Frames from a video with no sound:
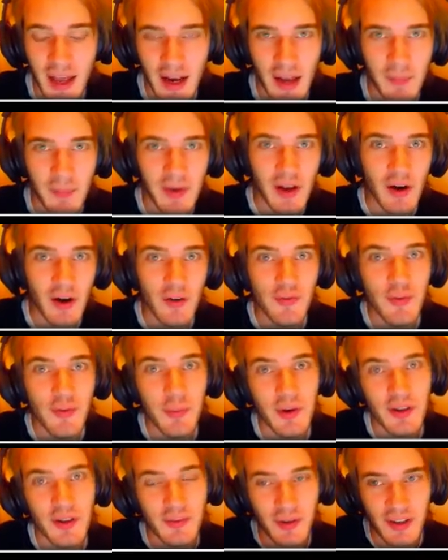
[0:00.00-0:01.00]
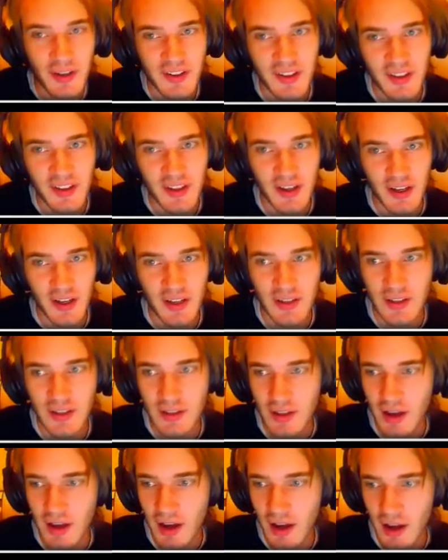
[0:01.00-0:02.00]
Let me know if you bros want to see the
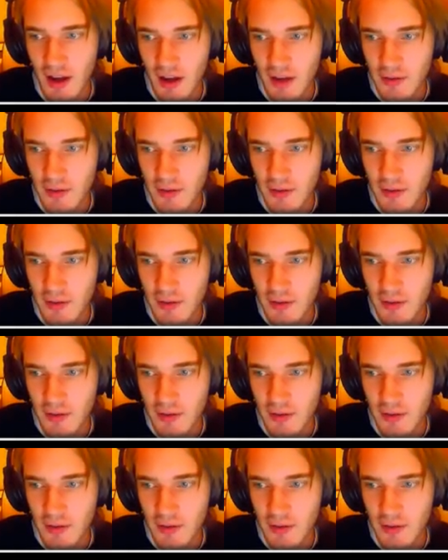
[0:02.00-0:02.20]
uh,